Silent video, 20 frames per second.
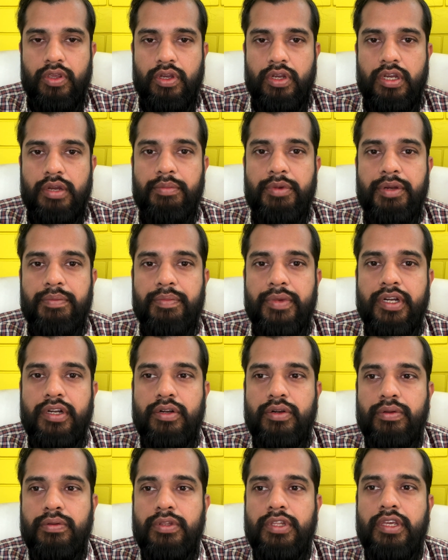Commitment
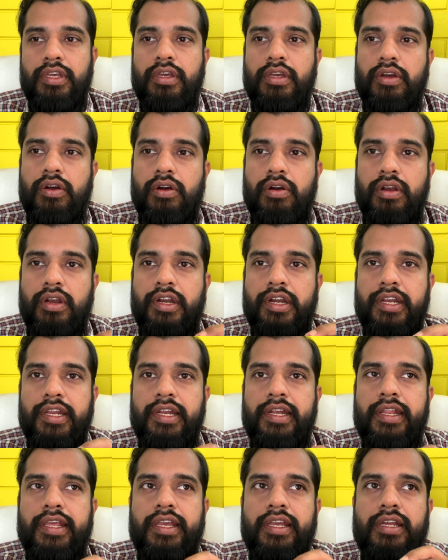to the already
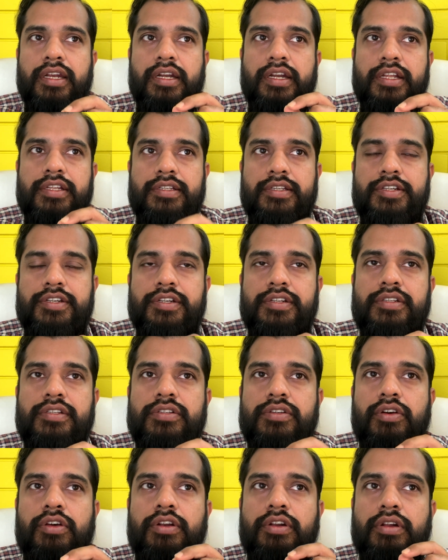taken decisions
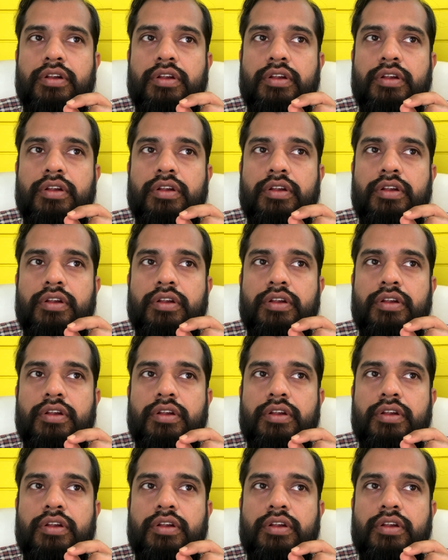or